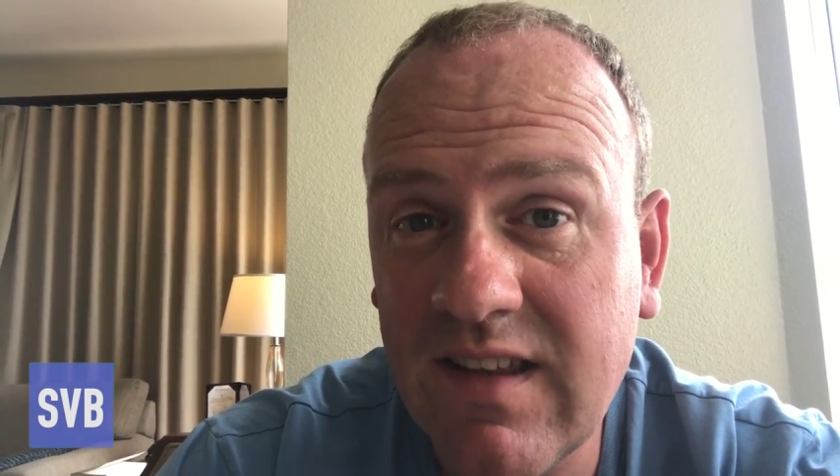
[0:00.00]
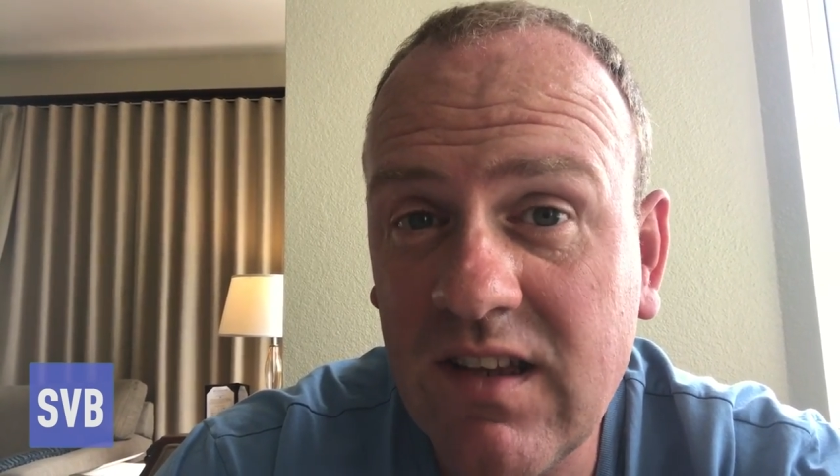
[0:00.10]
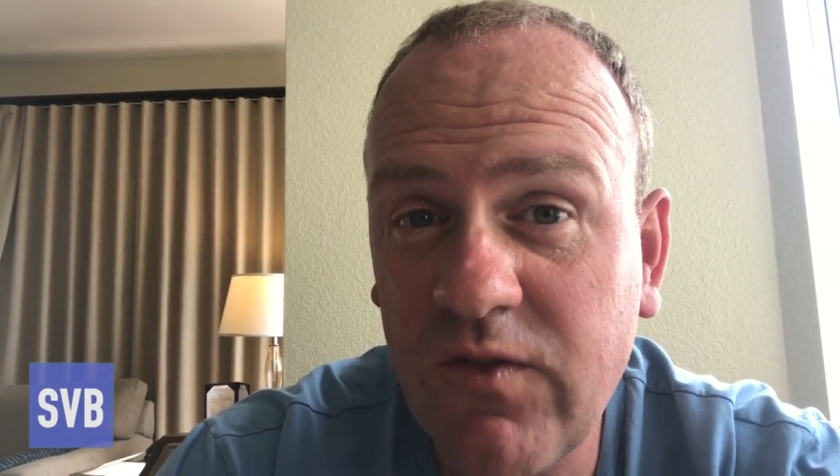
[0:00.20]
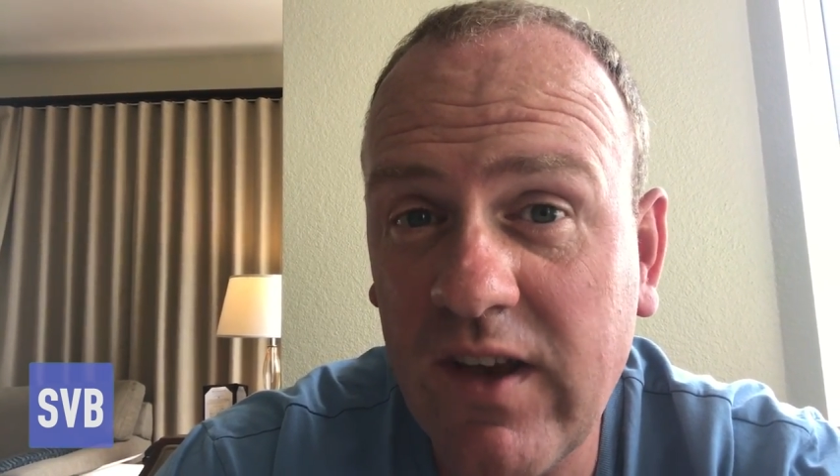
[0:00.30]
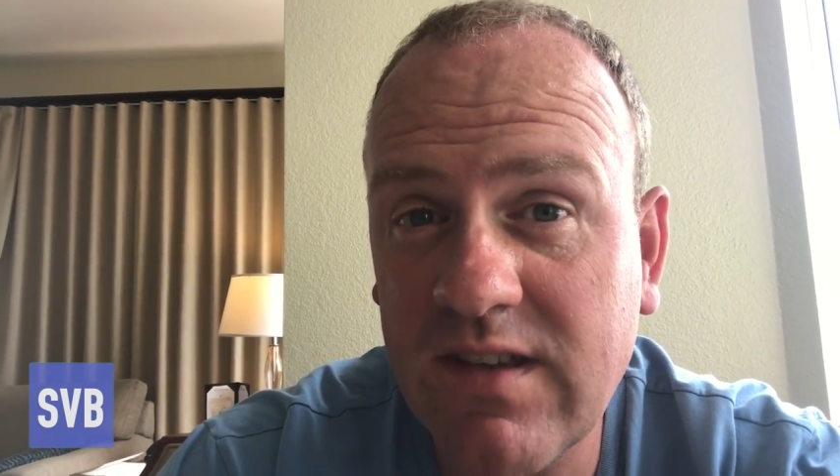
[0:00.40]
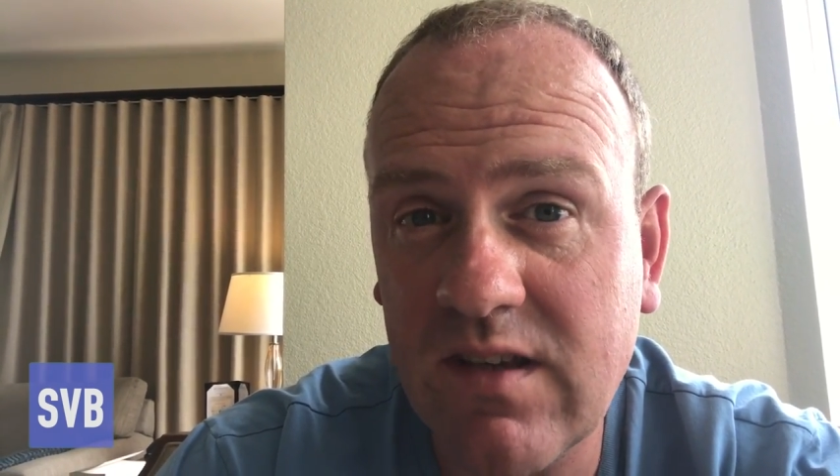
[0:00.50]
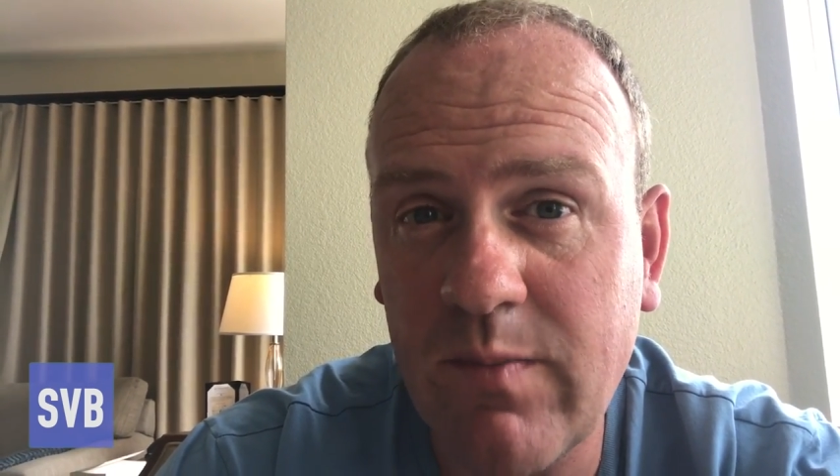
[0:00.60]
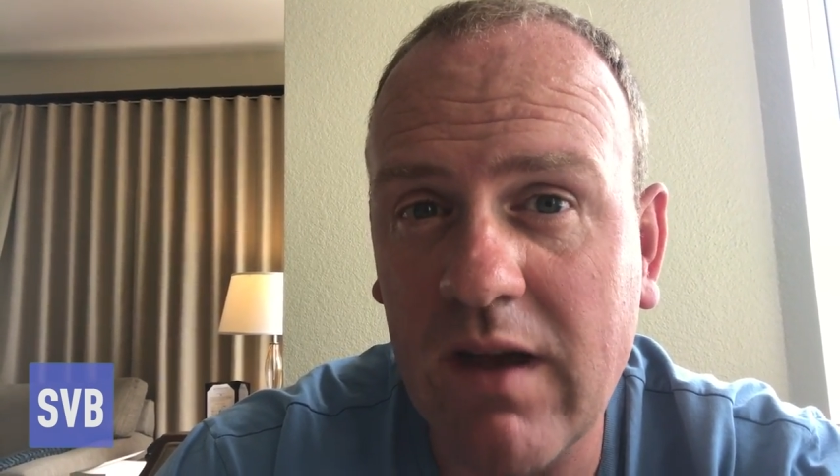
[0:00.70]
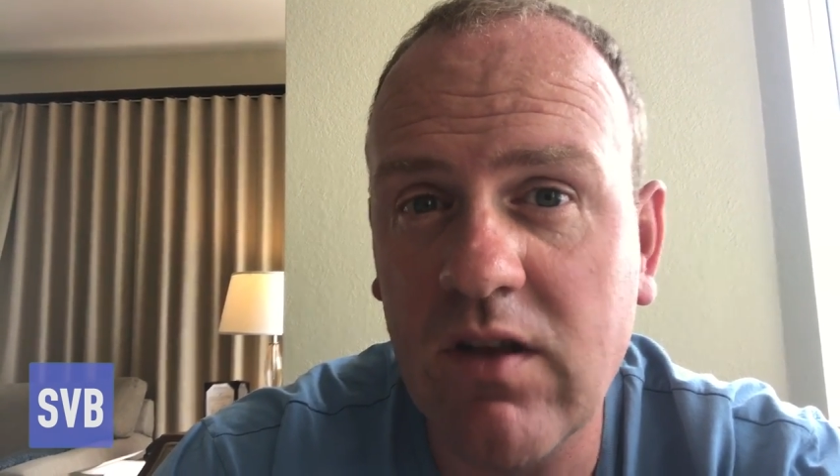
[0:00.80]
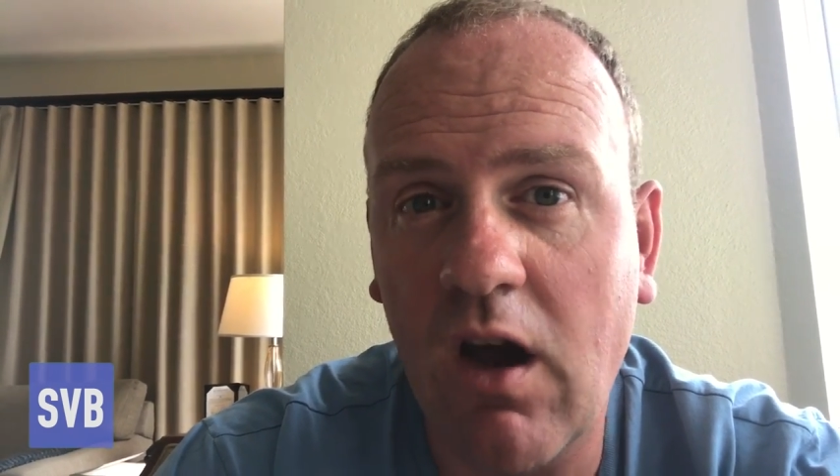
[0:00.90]
And this phase is
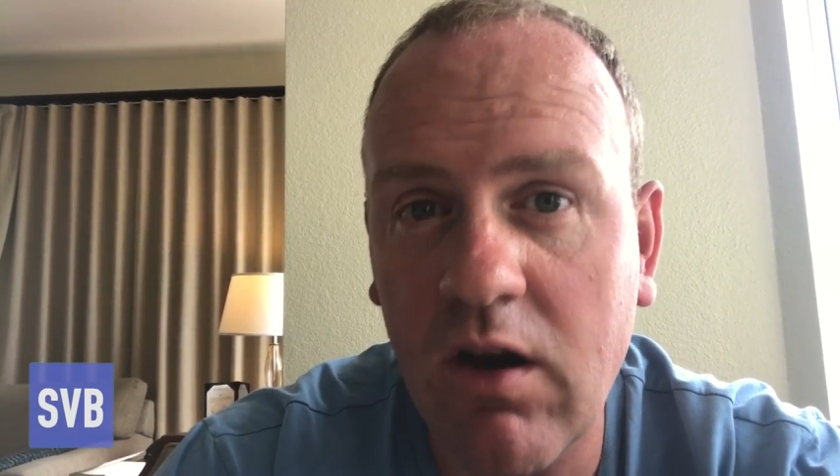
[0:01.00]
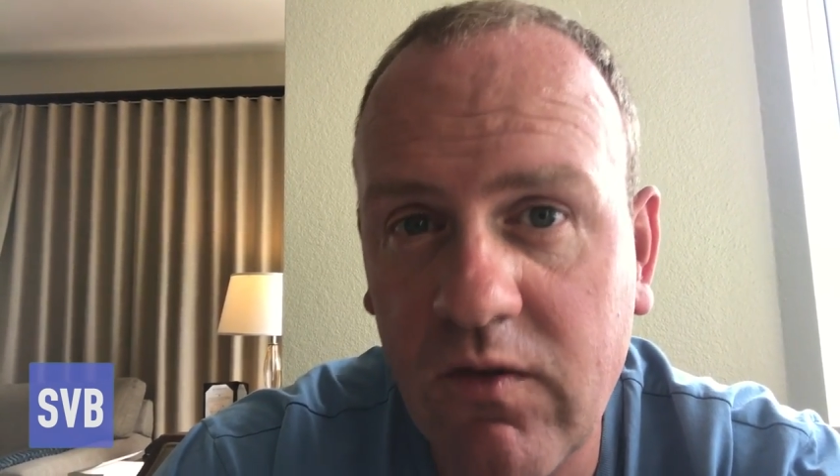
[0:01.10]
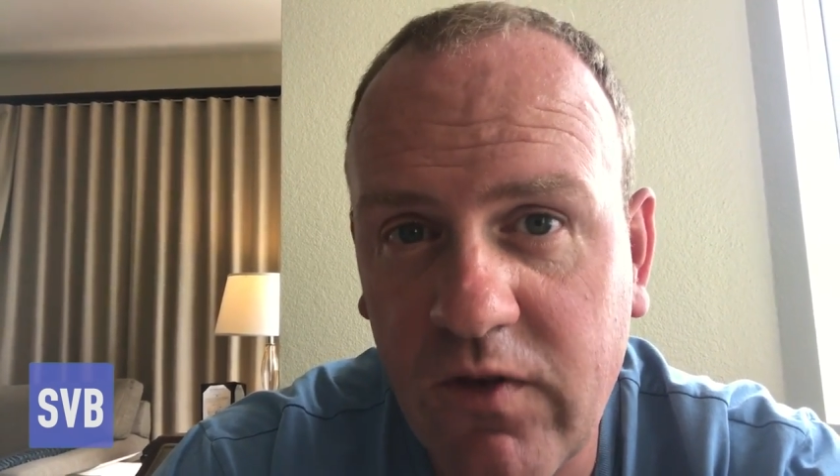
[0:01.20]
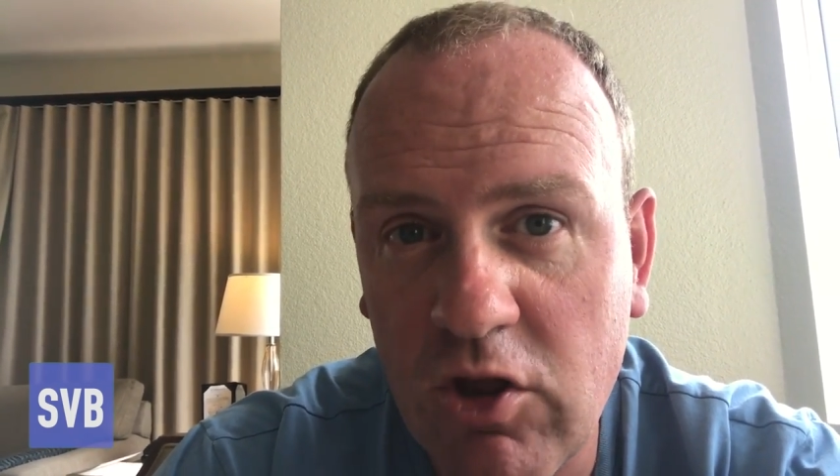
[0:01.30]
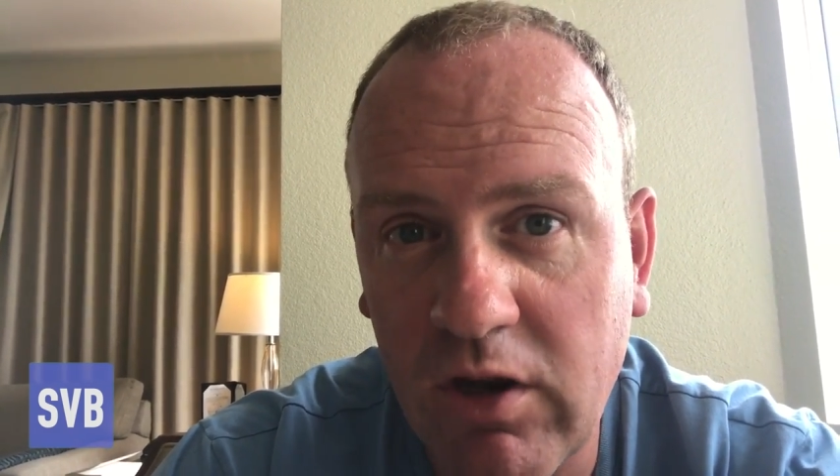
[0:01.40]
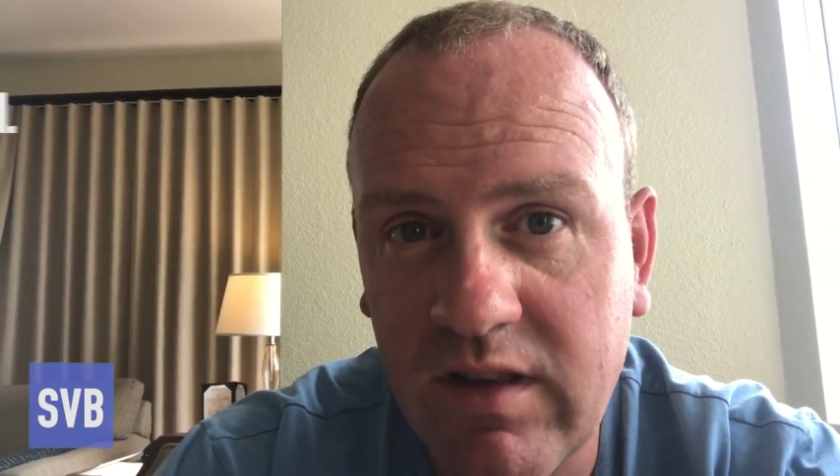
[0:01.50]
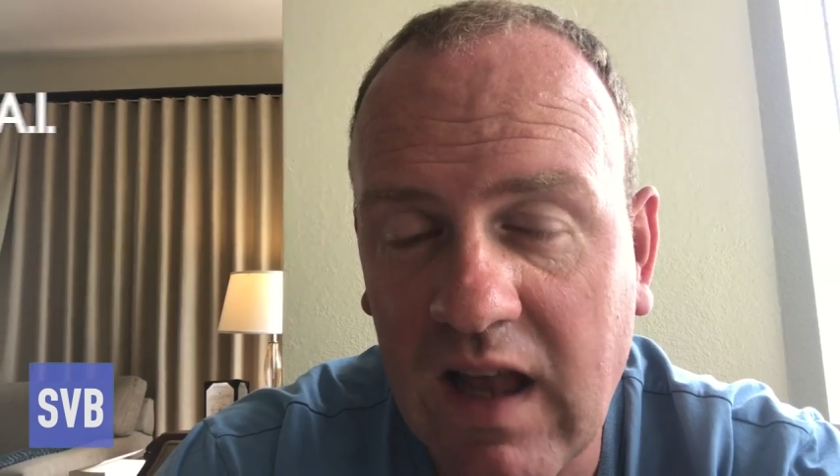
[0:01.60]
about artificial